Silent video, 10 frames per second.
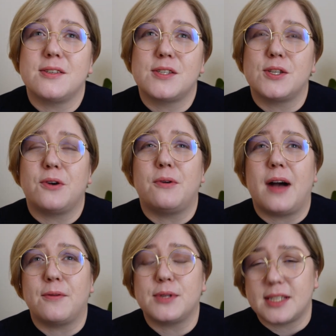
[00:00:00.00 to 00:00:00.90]
So
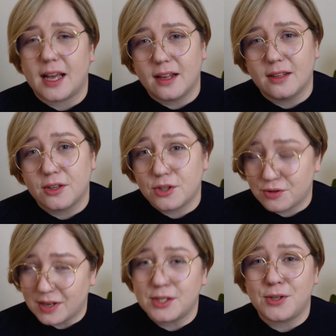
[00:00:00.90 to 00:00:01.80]
I would tell,
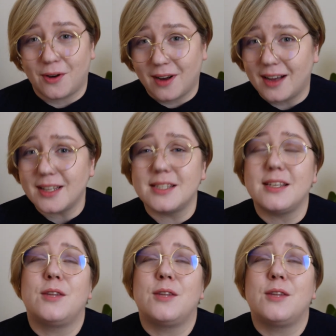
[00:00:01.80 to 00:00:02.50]
trust your gut.